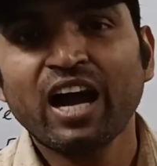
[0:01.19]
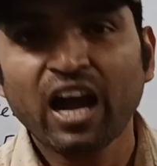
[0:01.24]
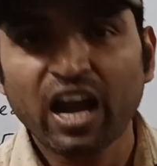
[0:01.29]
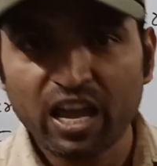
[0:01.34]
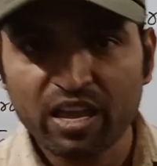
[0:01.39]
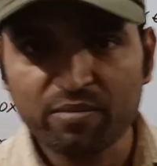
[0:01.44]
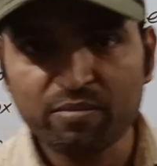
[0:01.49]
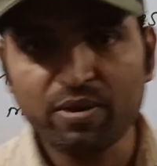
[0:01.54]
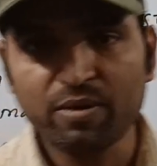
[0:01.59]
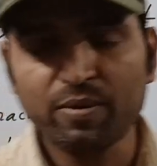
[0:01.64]

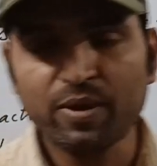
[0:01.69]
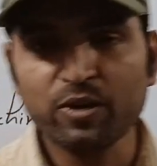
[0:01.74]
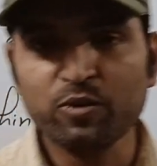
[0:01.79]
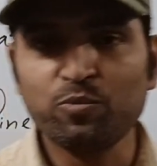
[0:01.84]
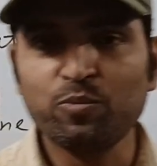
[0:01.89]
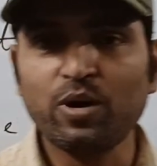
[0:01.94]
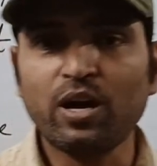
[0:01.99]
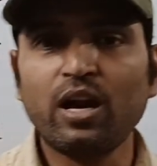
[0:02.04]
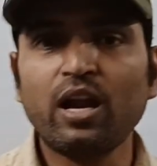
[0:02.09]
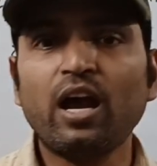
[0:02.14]
I am Abhay
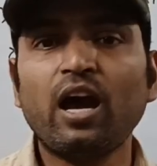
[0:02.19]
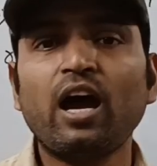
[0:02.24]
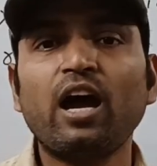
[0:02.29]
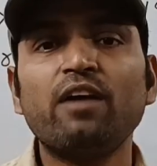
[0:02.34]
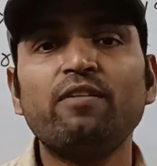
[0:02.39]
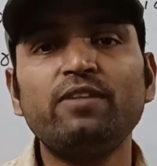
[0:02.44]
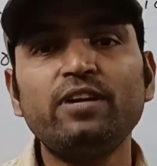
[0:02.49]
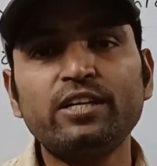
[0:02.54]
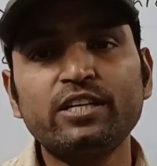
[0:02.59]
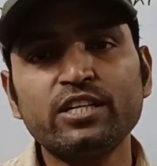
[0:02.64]
Kumar.
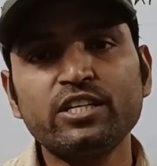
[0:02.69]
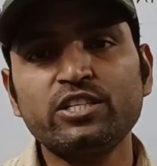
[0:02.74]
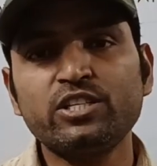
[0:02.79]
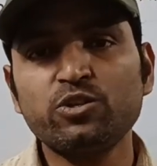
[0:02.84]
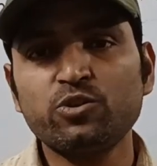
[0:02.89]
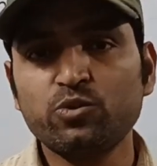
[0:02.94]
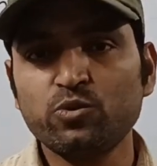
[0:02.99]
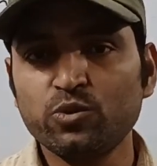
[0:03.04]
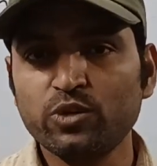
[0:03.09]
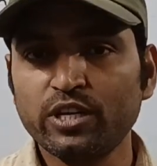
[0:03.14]
I will teach
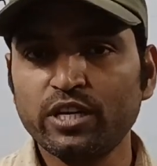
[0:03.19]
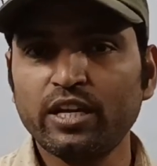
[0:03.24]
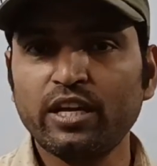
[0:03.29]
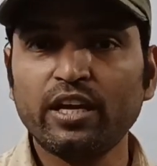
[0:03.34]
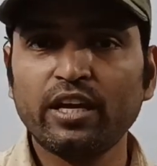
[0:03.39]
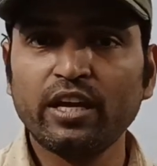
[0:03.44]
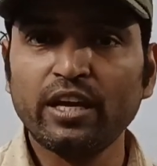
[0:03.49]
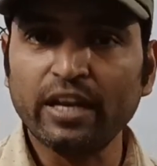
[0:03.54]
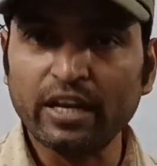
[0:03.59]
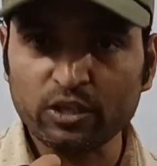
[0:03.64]
you
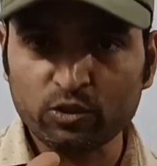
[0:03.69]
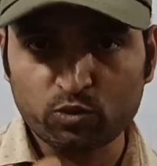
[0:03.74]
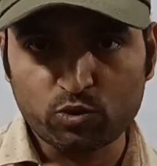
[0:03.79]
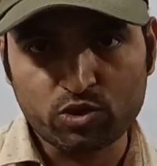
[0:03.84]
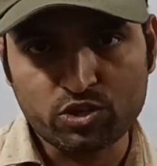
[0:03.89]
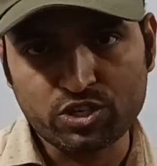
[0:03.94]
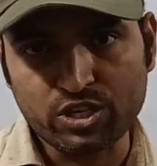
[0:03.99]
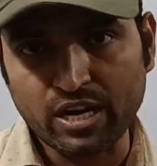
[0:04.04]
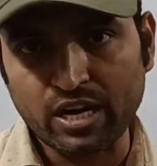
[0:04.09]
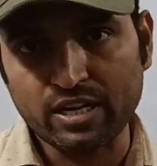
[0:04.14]
today
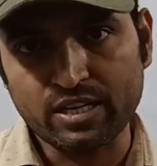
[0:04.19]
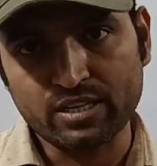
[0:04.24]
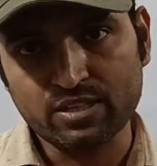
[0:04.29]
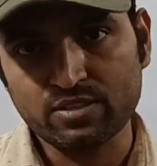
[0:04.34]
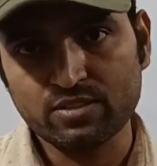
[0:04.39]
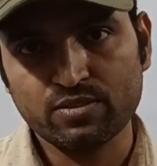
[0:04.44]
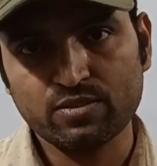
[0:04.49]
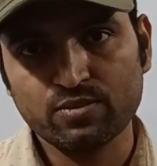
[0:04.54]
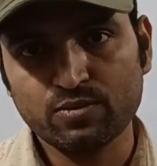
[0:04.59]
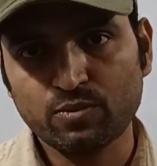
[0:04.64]

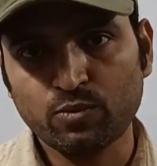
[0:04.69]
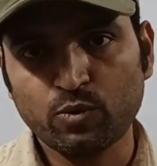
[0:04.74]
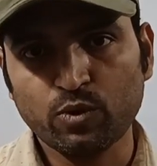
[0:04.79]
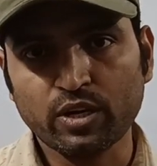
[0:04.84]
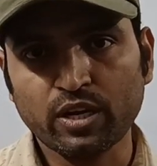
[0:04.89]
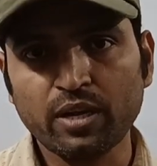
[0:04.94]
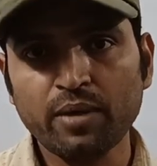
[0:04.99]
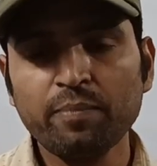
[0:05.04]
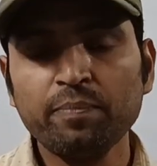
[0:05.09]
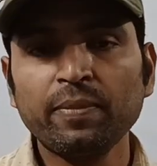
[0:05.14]
electrostatics.
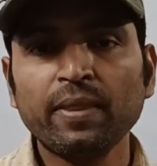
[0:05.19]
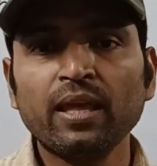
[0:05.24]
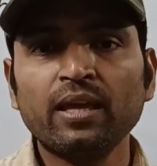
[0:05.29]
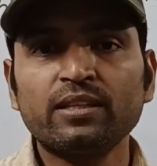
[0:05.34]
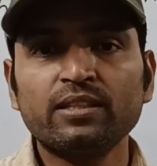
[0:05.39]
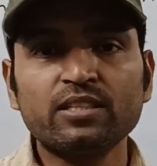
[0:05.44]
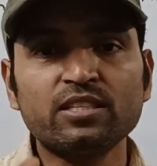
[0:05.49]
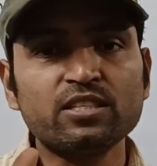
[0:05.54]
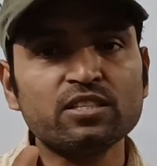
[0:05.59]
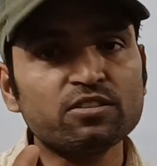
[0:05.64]
Okay,
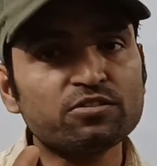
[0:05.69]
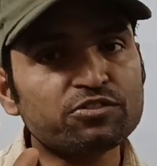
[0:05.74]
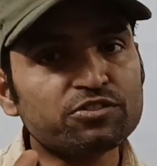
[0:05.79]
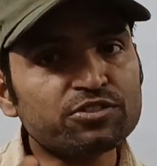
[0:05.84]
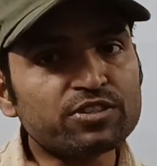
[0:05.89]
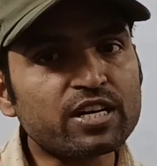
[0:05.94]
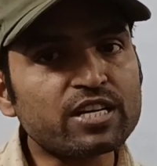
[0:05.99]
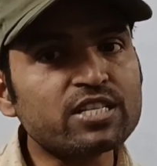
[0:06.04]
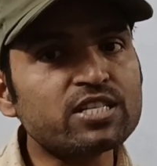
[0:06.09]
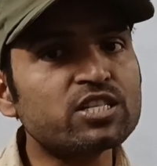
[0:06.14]
this is the
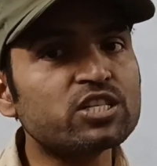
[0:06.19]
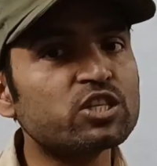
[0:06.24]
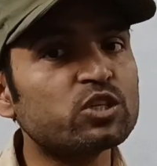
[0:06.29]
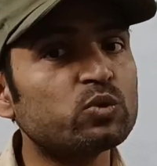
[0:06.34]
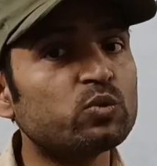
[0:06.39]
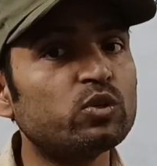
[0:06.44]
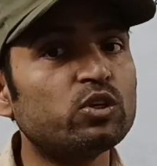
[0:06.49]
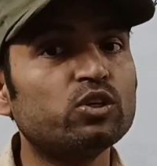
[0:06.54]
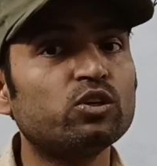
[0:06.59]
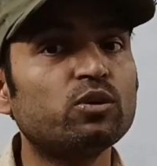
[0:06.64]
first
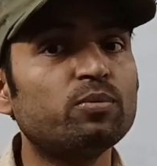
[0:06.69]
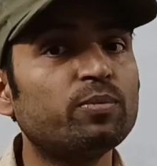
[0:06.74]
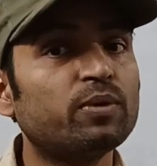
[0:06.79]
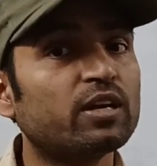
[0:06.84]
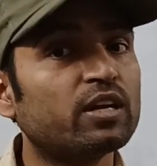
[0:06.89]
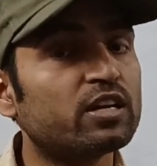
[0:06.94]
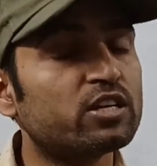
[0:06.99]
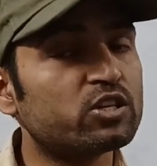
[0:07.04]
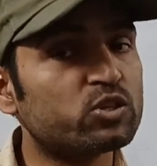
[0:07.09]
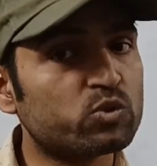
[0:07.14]
unit of
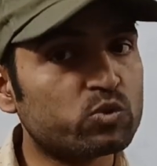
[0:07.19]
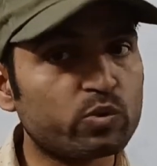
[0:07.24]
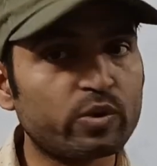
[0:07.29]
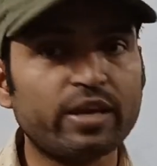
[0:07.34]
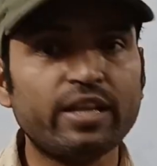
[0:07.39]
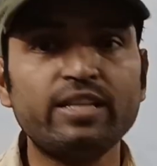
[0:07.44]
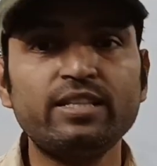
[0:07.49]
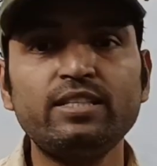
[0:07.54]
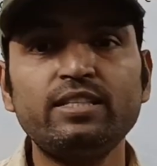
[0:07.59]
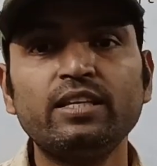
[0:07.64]
class
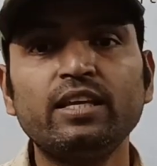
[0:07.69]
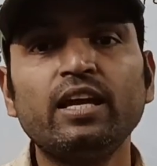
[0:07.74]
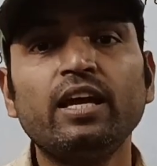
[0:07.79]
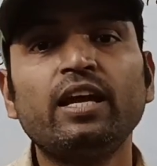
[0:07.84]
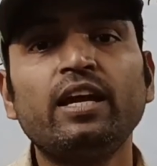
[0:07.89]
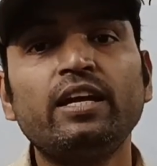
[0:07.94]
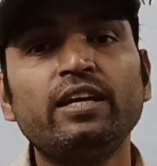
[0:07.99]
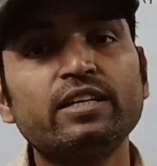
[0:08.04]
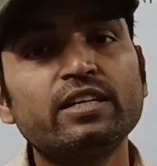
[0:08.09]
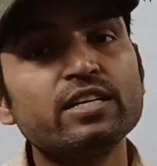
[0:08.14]
12.
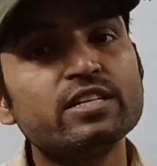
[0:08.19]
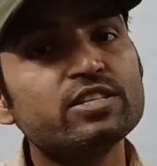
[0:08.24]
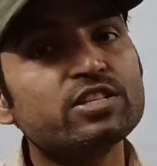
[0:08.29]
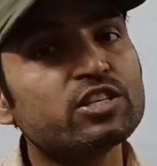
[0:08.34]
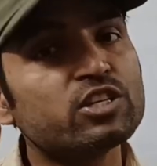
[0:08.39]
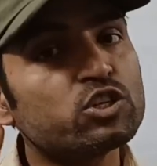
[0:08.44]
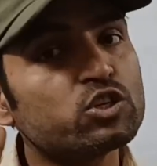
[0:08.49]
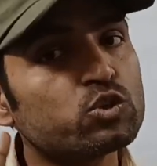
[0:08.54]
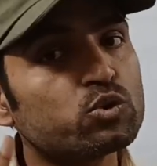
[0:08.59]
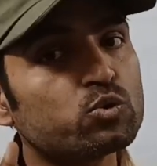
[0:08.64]
It
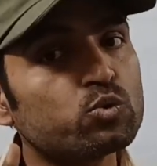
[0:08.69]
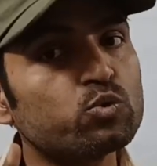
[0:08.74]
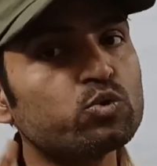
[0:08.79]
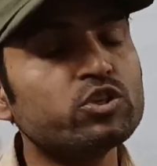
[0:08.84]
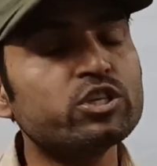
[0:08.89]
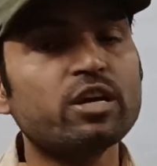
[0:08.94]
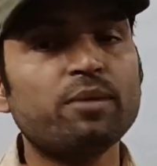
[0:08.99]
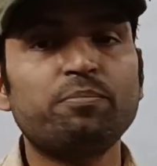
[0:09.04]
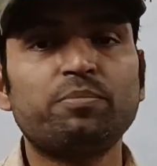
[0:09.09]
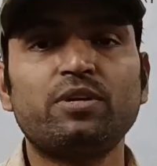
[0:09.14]
consists two
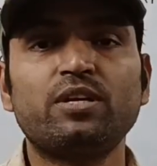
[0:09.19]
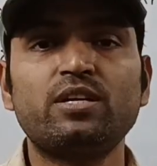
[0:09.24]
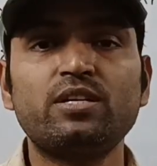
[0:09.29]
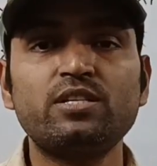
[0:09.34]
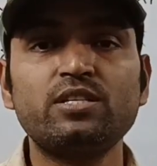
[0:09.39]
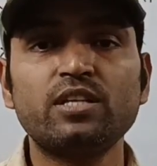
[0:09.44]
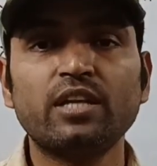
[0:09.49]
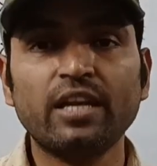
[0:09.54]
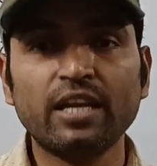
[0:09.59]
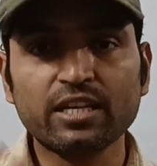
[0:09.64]

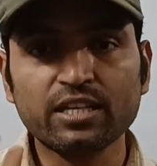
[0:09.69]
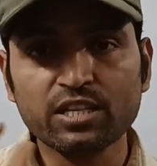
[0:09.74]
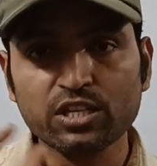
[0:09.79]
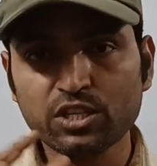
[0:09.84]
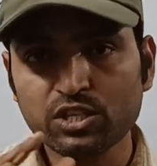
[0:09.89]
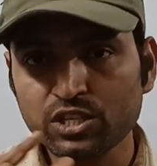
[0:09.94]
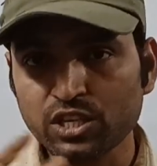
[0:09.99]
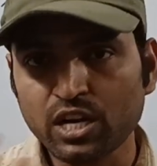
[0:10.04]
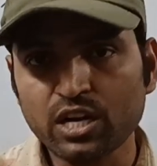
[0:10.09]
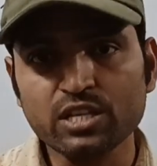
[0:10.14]
chapters,
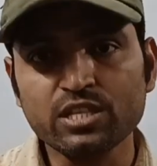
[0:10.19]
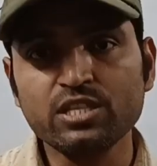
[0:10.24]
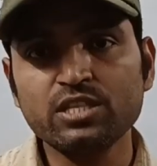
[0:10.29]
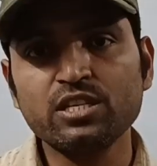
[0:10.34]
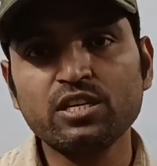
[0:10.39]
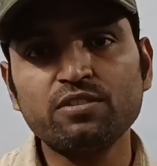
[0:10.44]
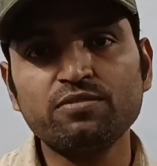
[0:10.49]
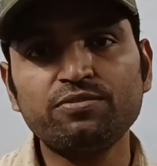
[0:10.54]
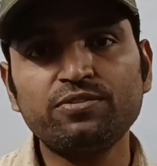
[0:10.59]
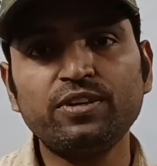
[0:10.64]
electric charges
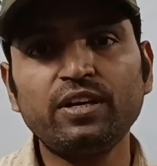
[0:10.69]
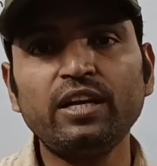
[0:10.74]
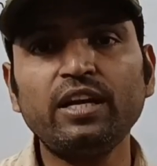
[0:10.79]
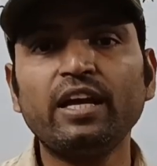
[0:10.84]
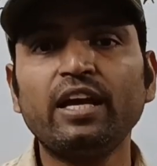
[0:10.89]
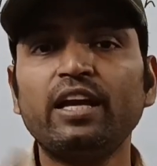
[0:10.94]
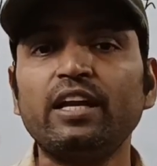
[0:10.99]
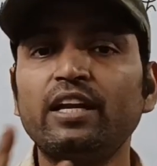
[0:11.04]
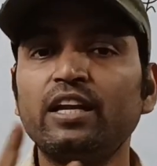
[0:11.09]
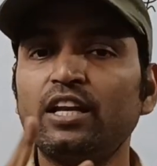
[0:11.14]
and field
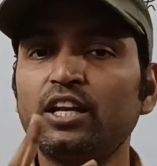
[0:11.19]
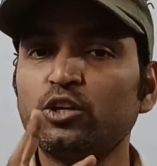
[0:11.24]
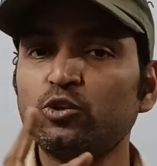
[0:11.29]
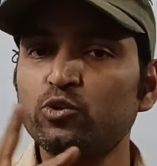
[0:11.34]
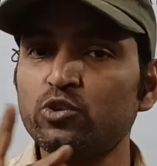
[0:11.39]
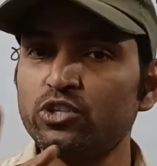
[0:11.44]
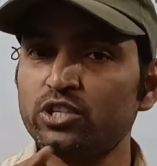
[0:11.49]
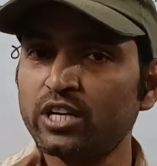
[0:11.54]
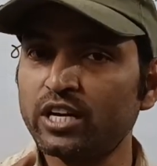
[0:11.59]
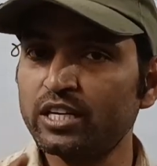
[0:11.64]
and
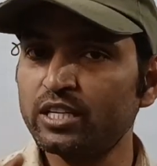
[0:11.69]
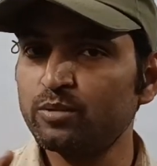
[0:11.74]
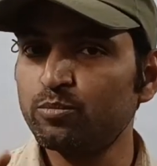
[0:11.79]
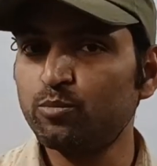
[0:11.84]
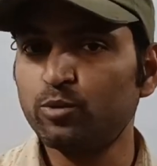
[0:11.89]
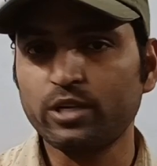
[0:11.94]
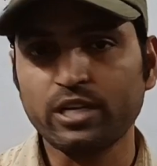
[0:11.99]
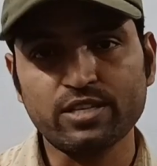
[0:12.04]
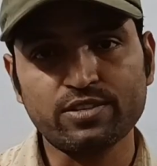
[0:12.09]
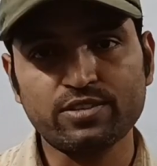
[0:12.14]
electrostatic
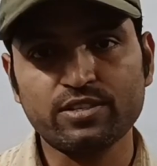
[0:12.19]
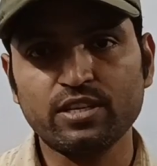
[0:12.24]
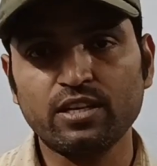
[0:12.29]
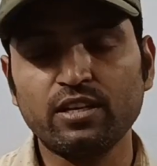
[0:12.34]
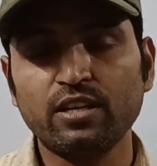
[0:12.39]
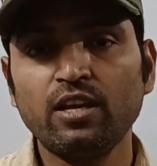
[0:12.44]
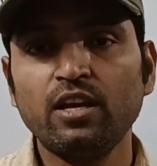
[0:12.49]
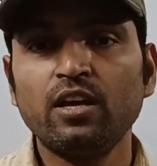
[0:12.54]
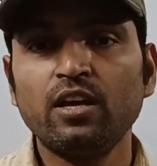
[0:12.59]
potential.